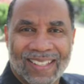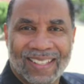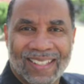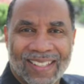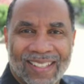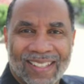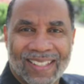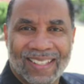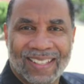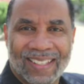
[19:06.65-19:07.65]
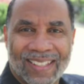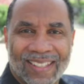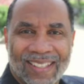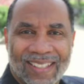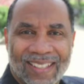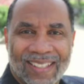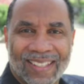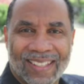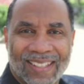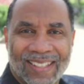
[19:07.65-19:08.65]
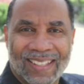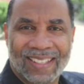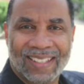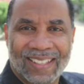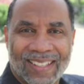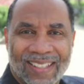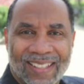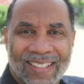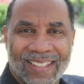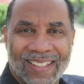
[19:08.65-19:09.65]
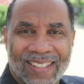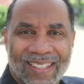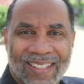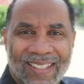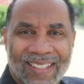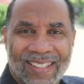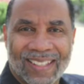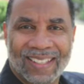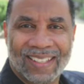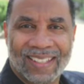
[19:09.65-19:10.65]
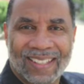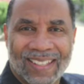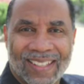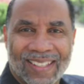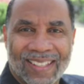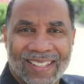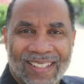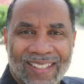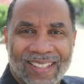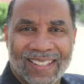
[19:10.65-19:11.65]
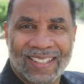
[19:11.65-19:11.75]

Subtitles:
Nobody speaks.